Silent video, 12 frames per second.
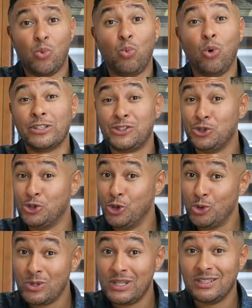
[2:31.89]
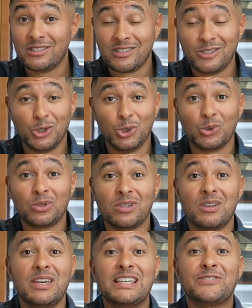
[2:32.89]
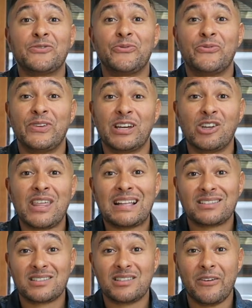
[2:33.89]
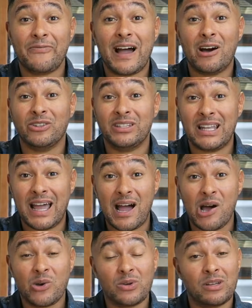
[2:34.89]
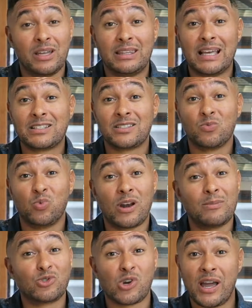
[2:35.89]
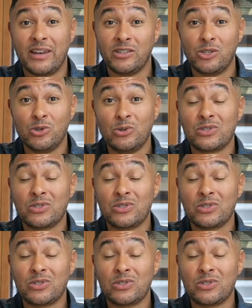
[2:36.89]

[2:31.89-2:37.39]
What you need to do is figure that stuff out now, and that's what I'm trying to do.